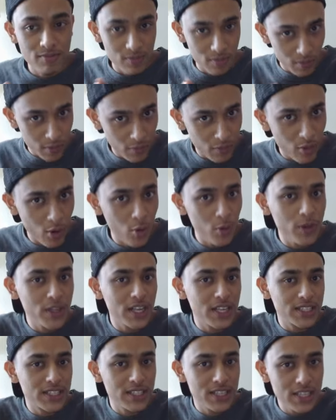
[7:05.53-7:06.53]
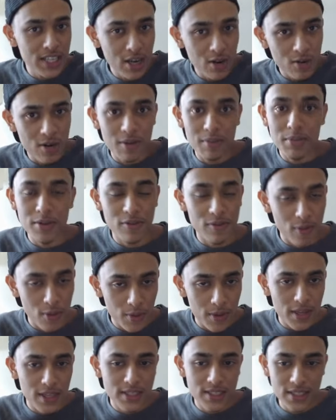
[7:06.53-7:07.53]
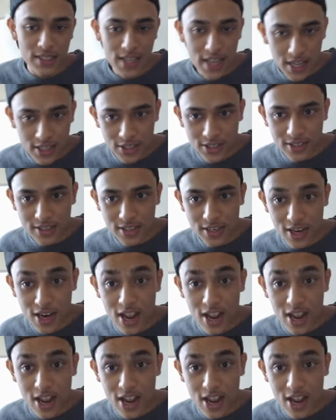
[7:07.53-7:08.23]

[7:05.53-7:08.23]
before we get to the outcome, before we get to the answer.